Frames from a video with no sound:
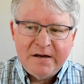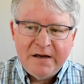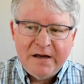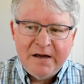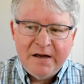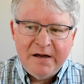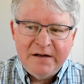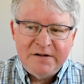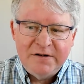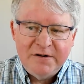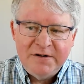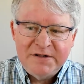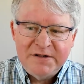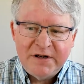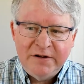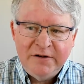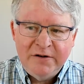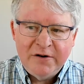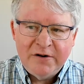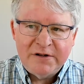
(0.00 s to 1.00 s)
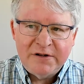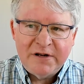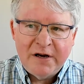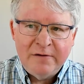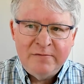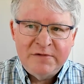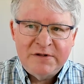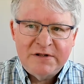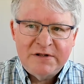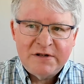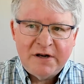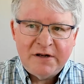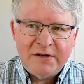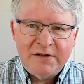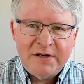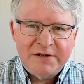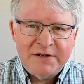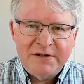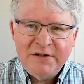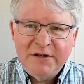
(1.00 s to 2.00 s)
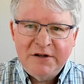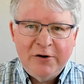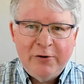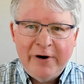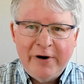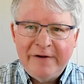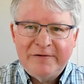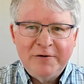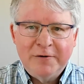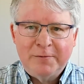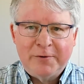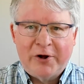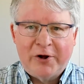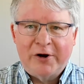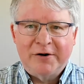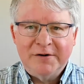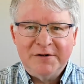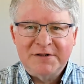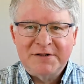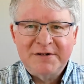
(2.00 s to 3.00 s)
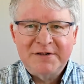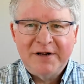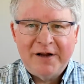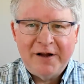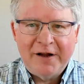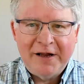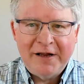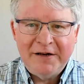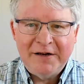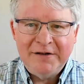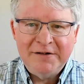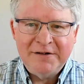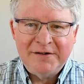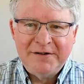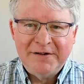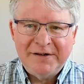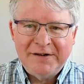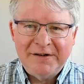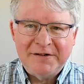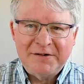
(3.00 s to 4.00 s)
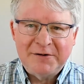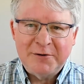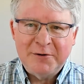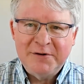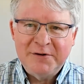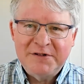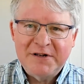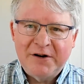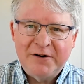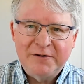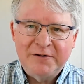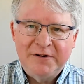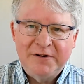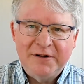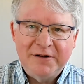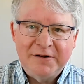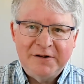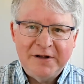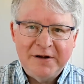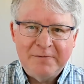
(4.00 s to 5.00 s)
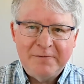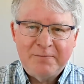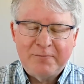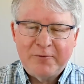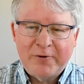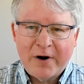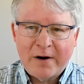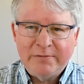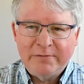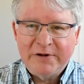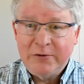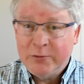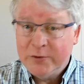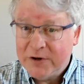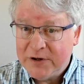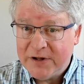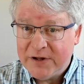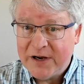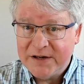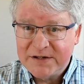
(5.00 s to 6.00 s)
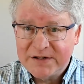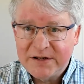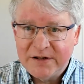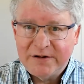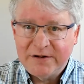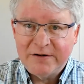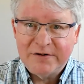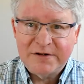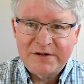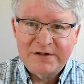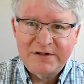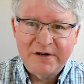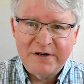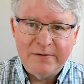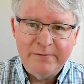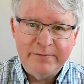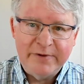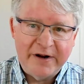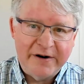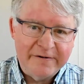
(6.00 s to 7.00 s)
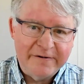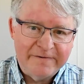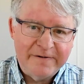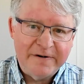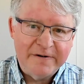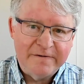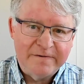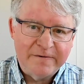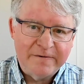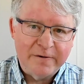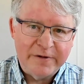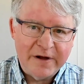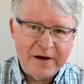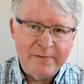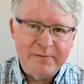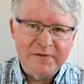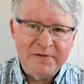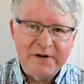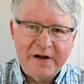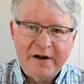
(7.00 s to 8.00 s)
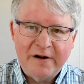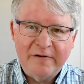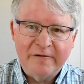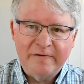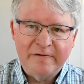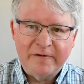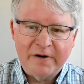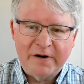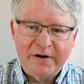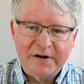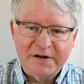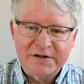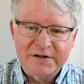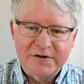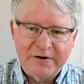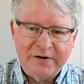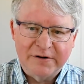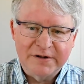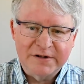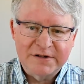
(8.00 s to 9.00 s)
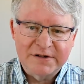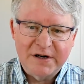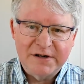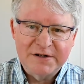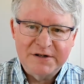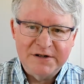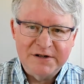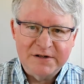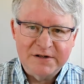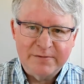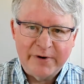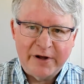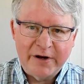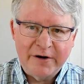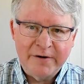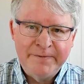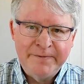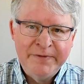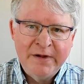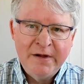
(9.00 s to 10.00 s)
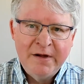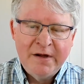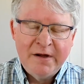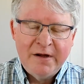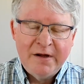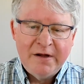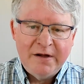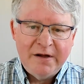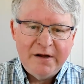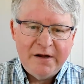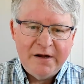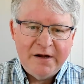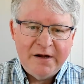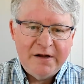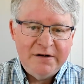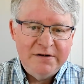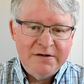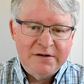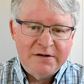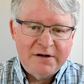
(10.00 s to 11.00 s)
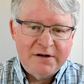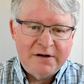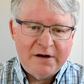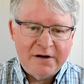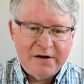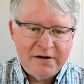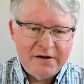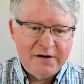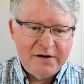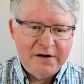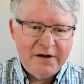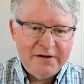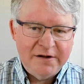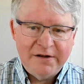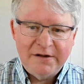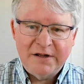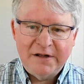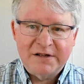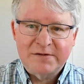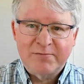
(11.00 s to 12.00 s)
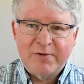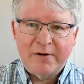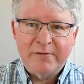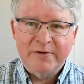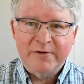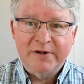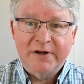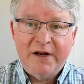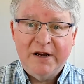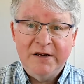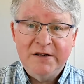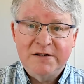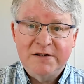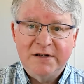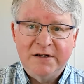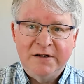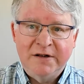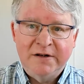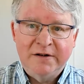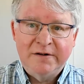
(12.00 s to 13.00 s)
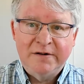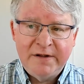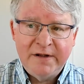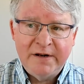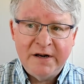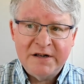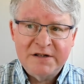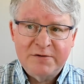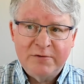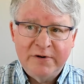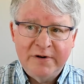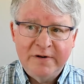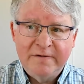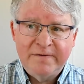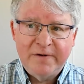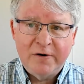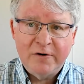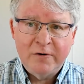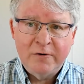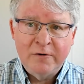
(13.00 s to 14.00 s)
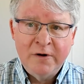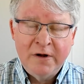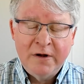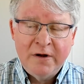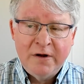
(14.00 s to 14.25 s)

It turns out the New York Times doesn't go after bloggers, and it turns out that they probably realize that there's some benefit for them to have external discussions about it. And I think that's probably the case, and that XWord Info